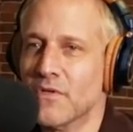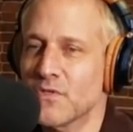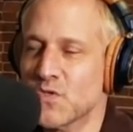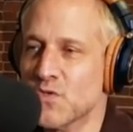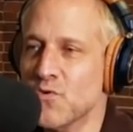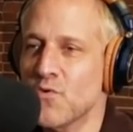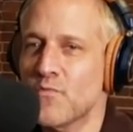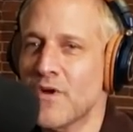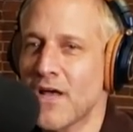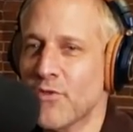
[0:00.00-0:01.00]

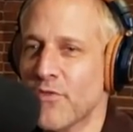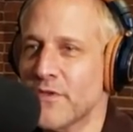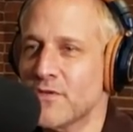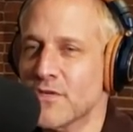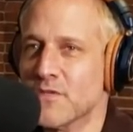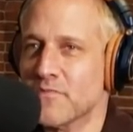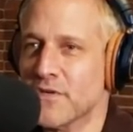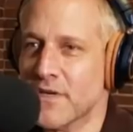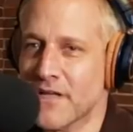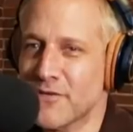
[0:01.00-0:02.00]
consume rather than just
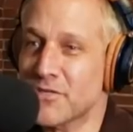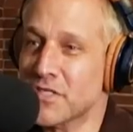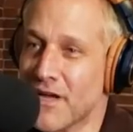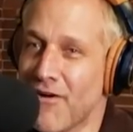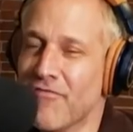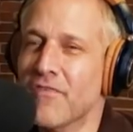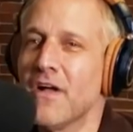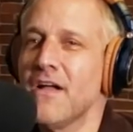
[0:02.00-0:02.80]
put it on your shelf